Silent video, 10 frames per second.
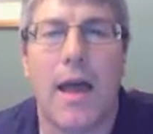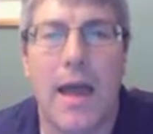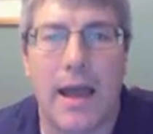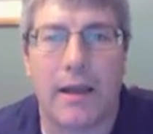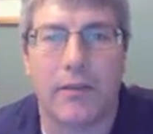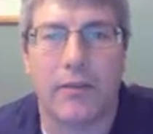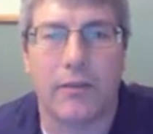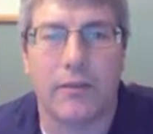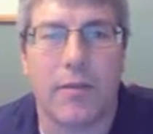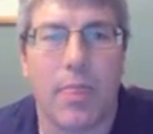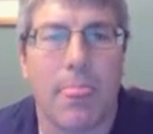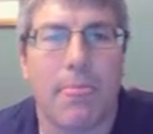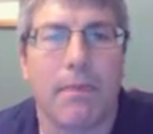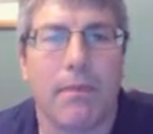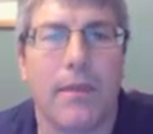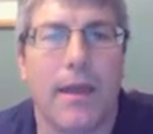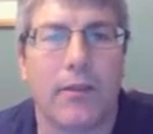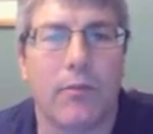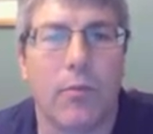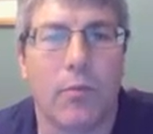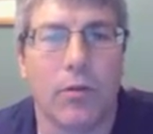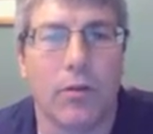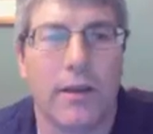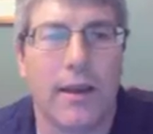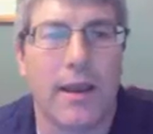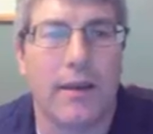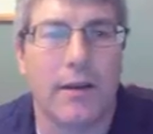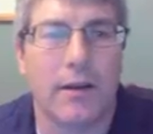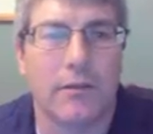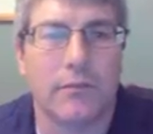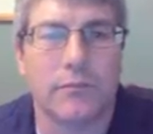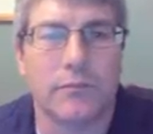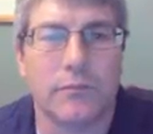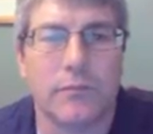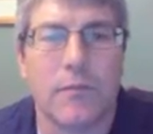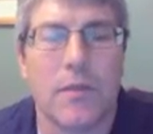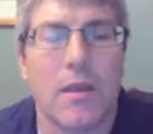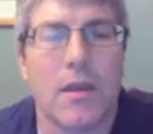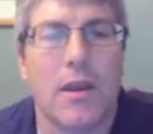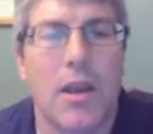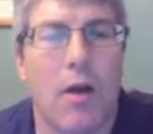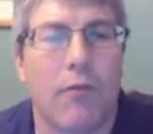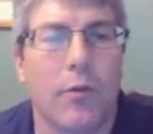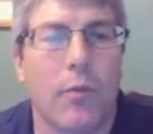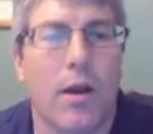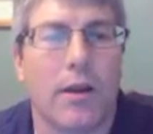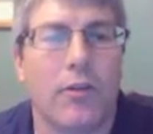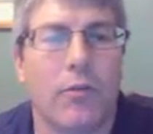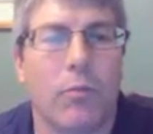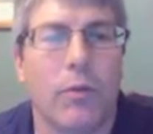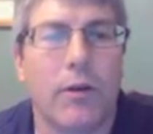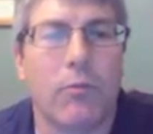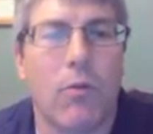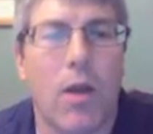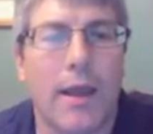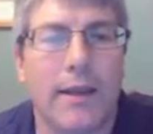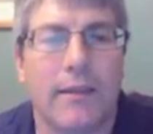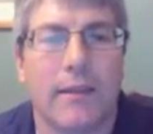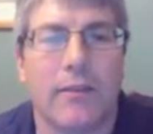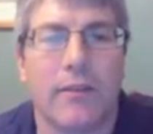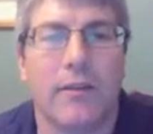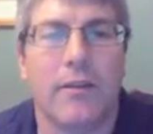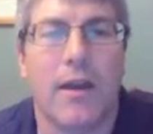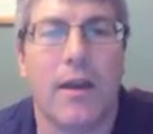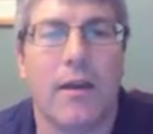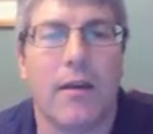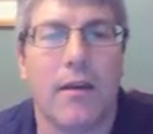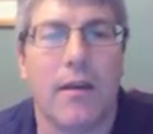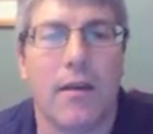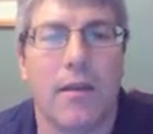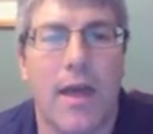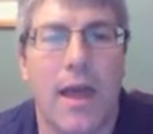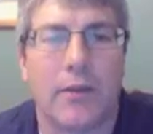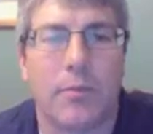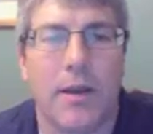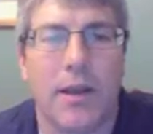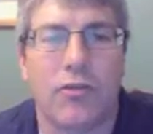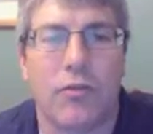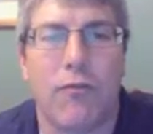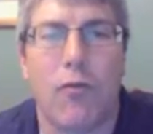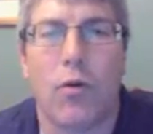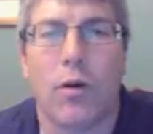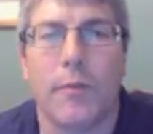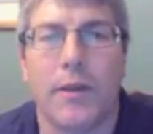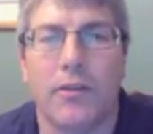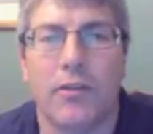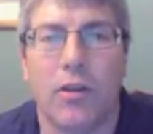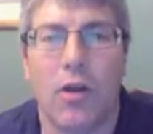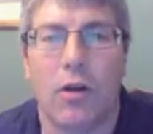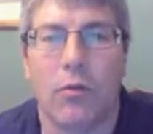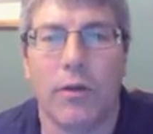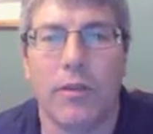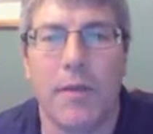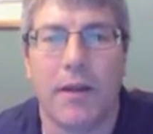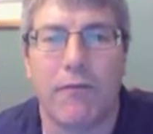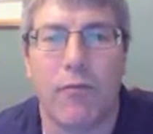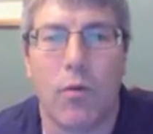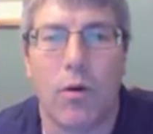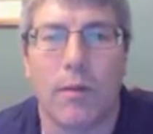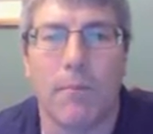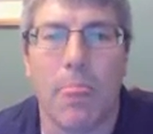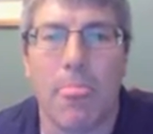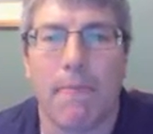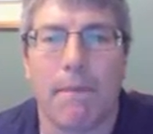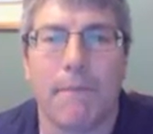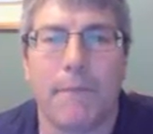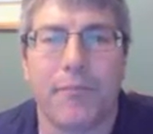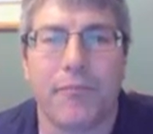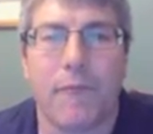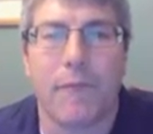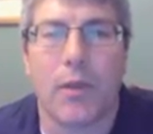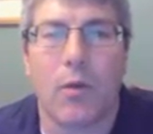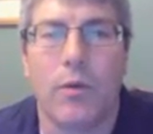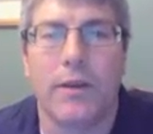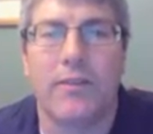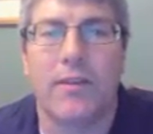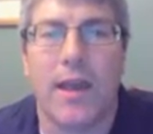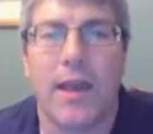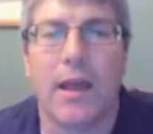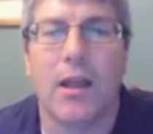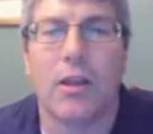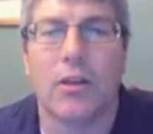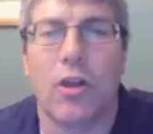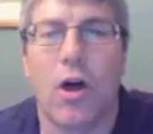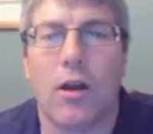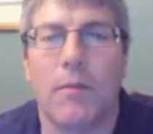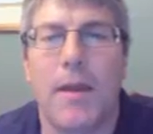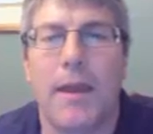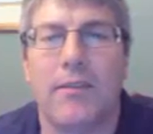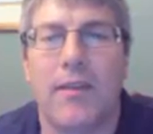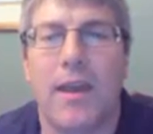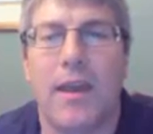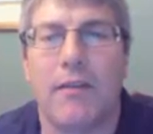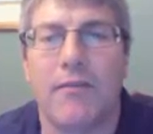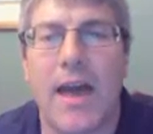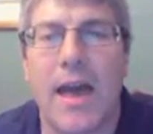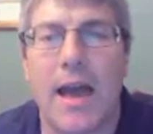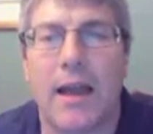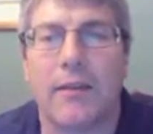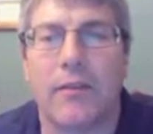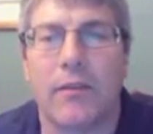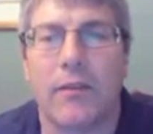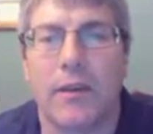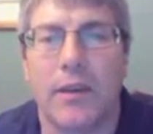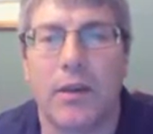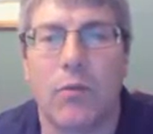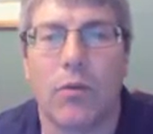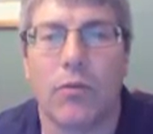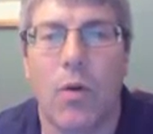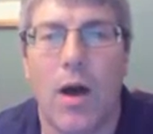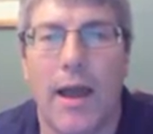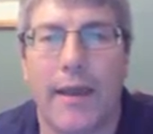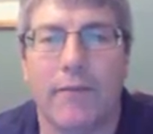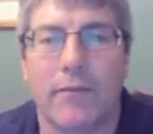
x. That's what we're looking at here. Now, if we wanted to rewrite this into exponential form, into logarithmic form, we'd say log base A of x equals y.